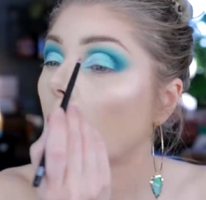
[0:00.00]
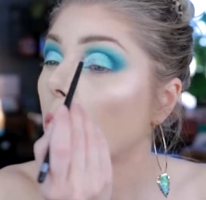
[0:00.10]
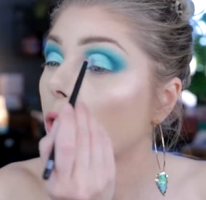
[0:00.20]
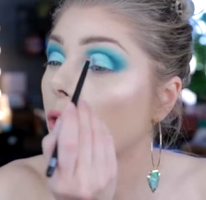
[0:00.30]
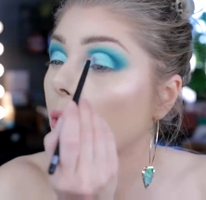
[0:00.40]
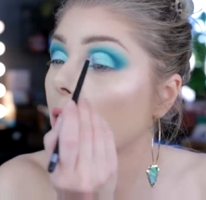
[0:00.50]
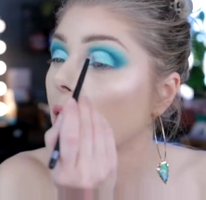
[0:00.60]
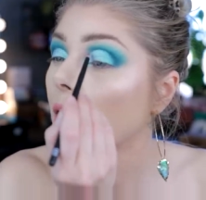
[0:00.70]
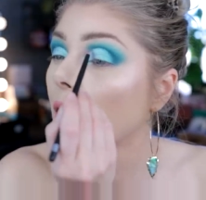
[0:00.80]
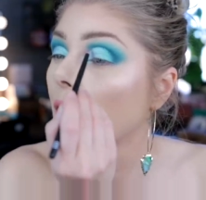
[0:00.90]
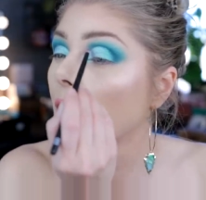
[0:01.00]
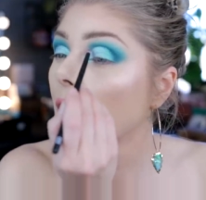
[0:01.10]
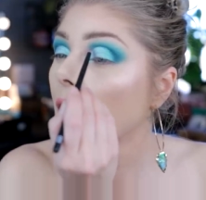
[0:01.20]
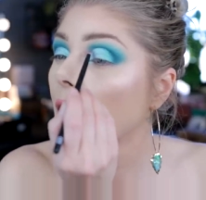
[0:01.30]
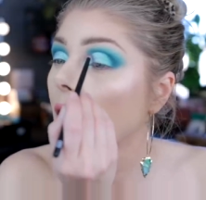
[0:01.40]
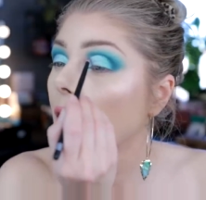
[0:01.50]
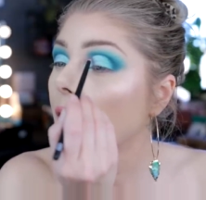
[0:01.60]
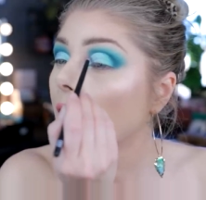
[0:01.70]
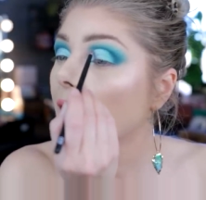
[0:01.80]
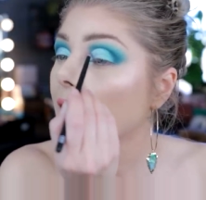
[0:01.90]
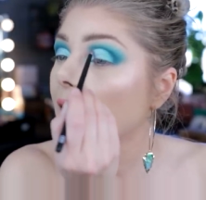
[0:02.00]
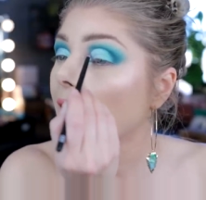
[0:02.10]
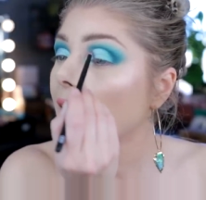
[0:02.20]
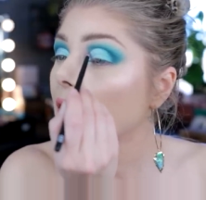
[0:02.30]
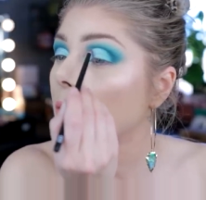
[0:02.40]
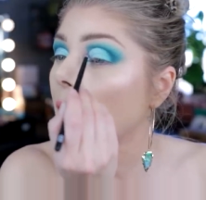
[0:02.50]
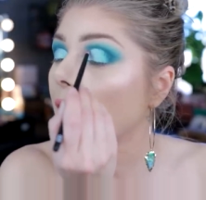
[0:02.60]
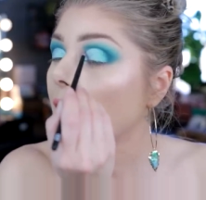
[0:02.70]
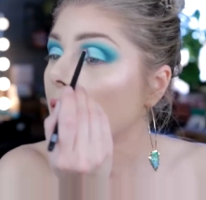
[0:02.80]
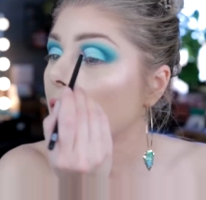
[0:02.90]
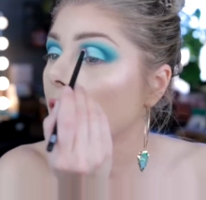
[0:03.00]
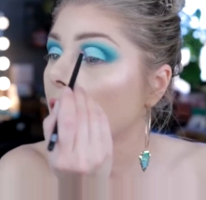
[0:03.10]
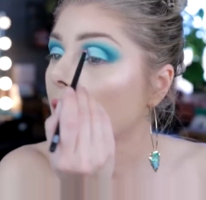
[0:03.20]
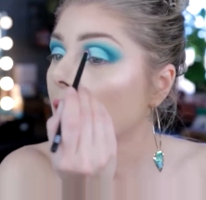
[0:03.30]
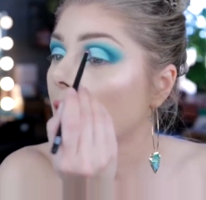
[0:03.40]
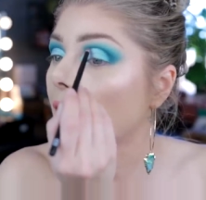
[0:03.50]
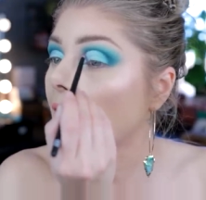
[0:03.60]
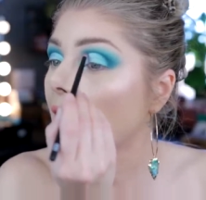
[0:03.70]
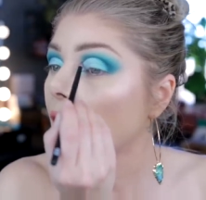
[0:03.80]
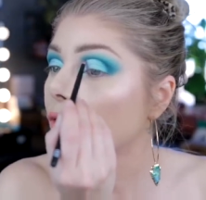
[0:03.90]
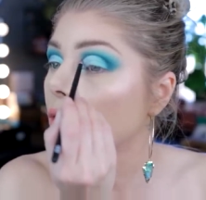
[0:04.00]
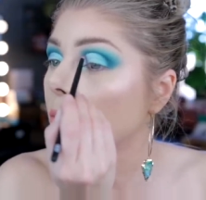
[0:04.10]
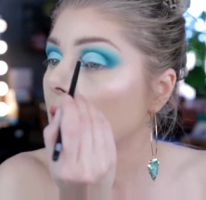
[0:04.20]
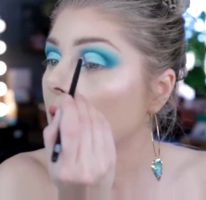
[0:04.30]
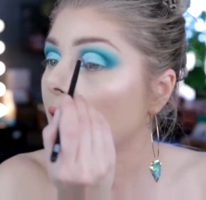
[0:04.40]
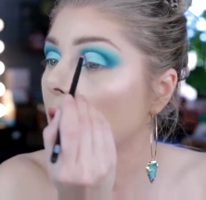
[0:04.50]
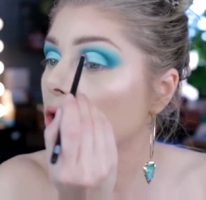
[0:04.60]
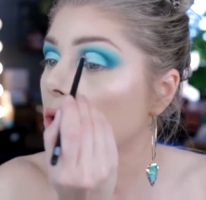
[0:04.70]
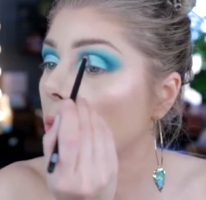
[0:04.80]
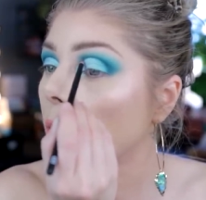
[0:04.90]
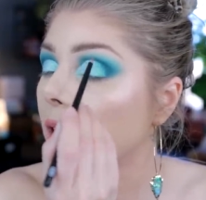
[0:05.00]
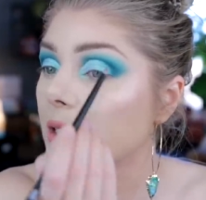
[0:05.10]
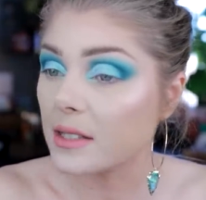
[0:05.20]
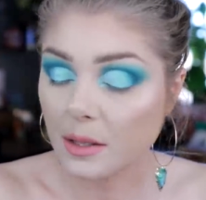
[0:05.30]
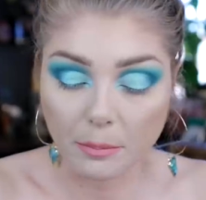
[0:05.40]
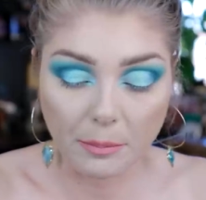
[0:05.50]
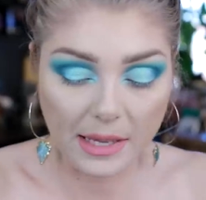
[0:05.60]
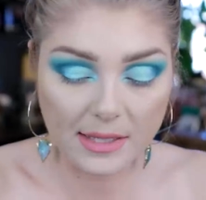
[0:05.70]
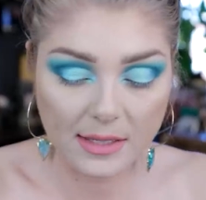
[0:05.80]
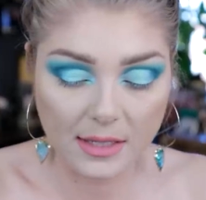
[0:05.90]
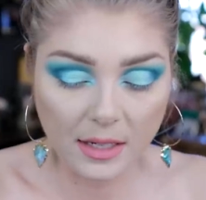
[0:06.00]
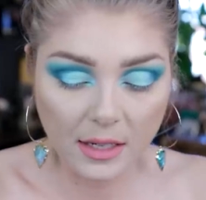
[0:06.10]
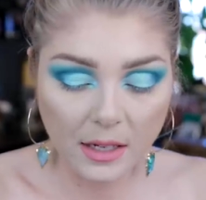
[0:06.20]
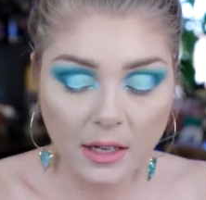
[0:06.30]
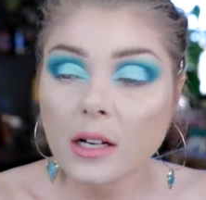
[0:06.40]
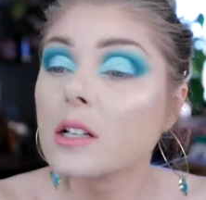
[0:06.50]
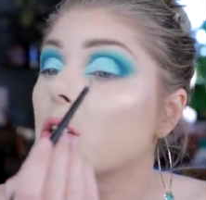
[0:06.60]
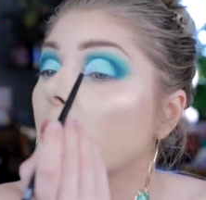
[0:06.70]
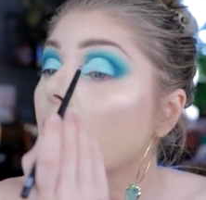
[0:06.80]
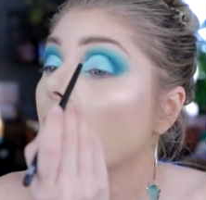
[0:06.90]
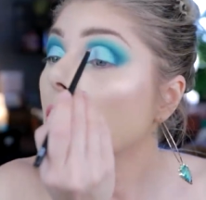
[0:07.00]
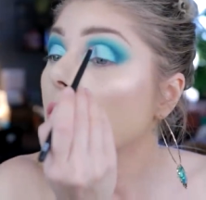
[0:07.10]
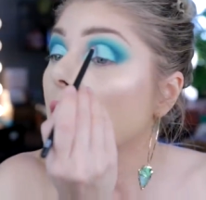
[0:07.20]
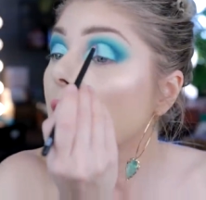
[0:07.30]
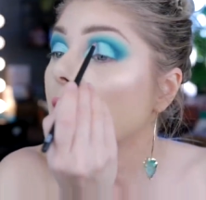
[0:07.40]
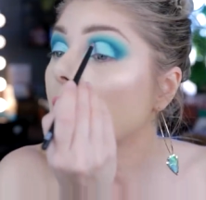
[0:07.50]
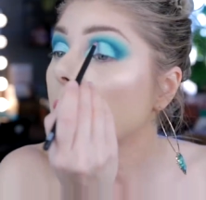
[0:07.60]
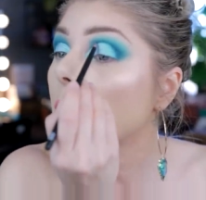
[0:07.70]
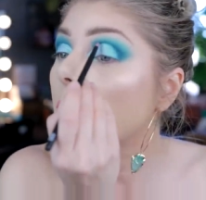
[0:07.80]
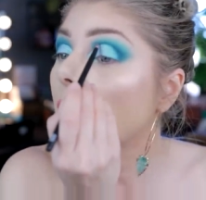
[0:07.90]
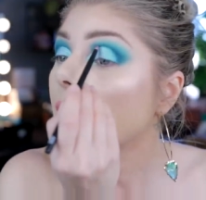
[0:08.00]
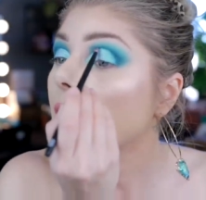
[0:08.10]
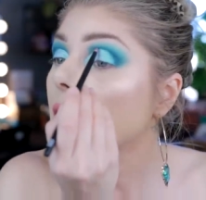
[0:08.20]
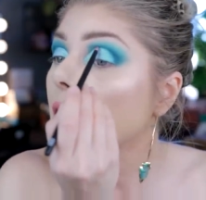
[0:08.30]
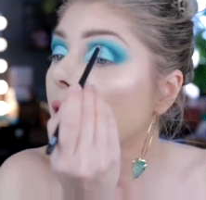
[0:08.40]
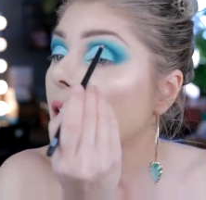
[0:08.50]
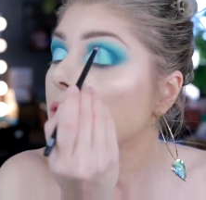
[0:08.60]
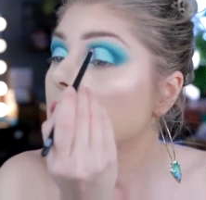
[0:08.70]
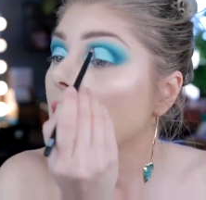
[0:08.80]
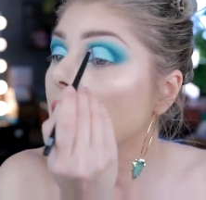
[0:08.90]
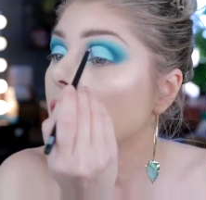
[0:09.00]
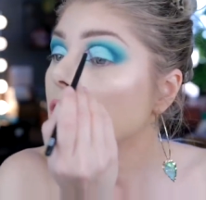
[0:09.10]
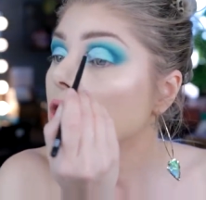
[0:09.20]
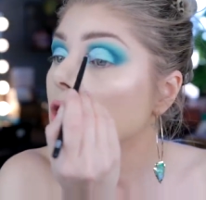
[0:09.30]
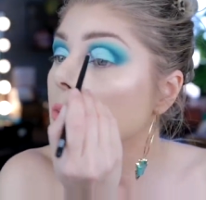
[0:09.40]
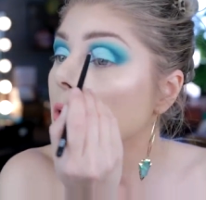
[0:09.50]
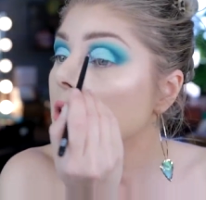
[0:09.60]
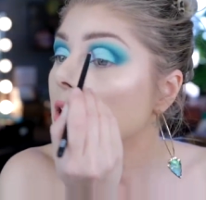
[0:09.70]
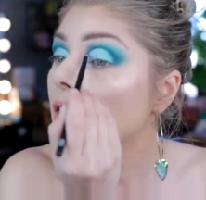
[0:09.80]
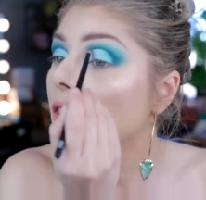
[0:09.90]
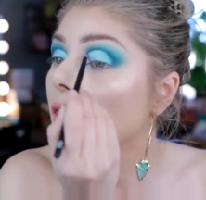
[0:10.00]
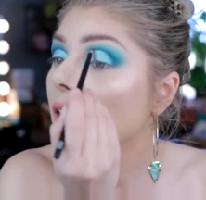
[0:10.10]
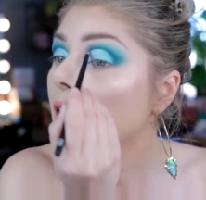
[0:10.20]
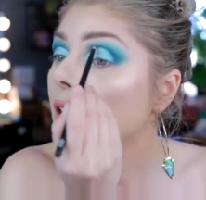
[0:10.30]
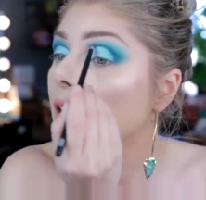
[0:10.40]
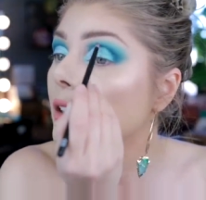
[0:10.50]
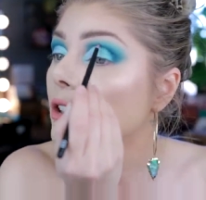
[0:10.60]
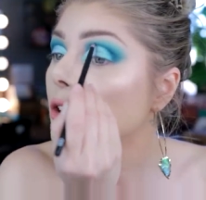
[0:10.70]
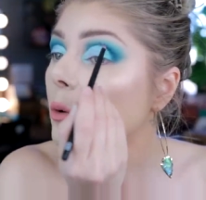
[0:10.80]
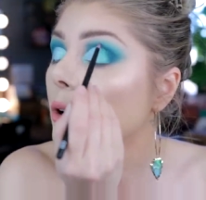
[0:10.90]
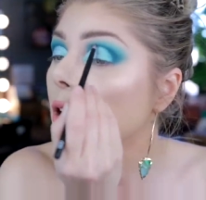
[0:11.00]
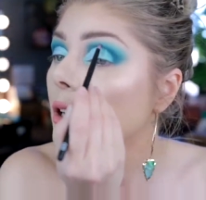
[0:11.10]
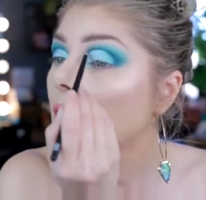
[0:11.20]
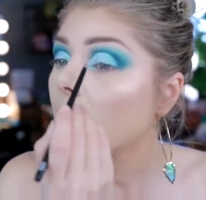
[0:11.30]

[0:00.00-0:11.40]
oh three. That I can't buy everything. I have to be like, so what is the best? So that I don't end up buying a lot of stuff just because I think you're gonna